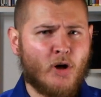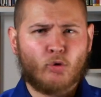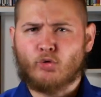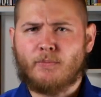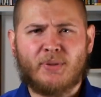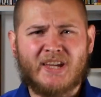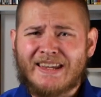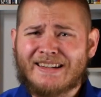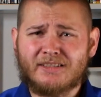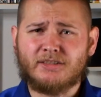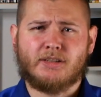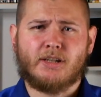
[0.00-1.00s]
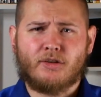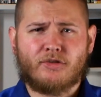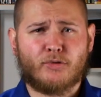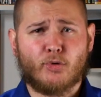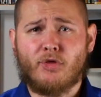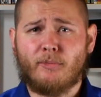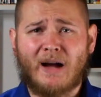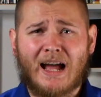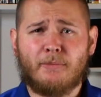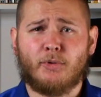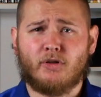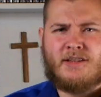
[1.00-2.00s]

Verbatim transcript: repeatedly through the Bible.